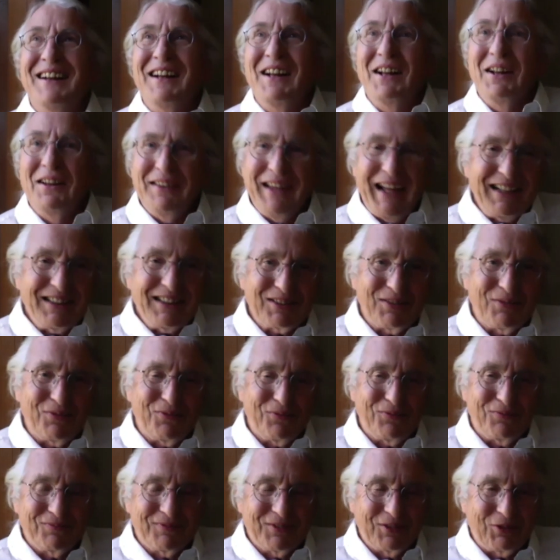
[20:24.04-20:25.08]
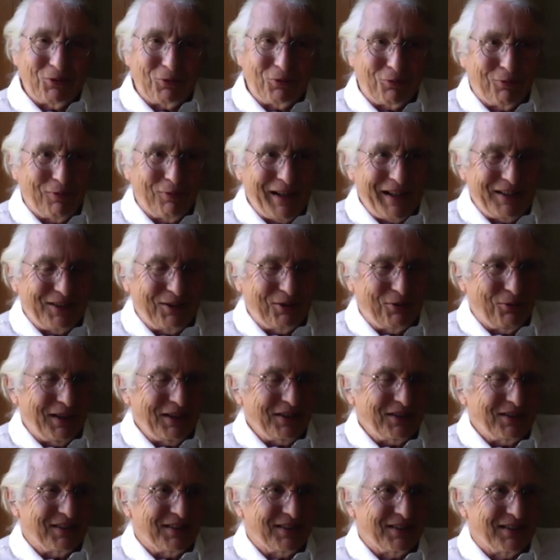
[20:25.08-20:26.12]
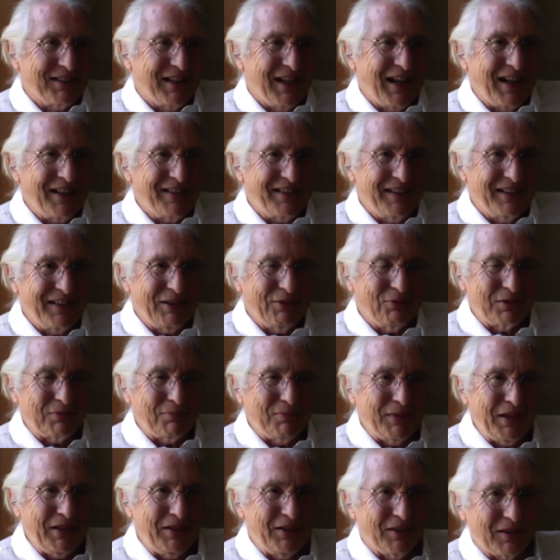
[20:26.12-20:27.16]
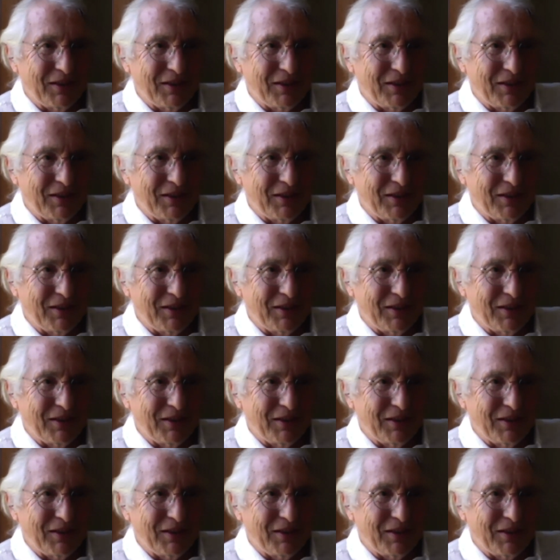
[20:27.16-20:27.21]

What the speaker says: that's a great question. I think it was metered,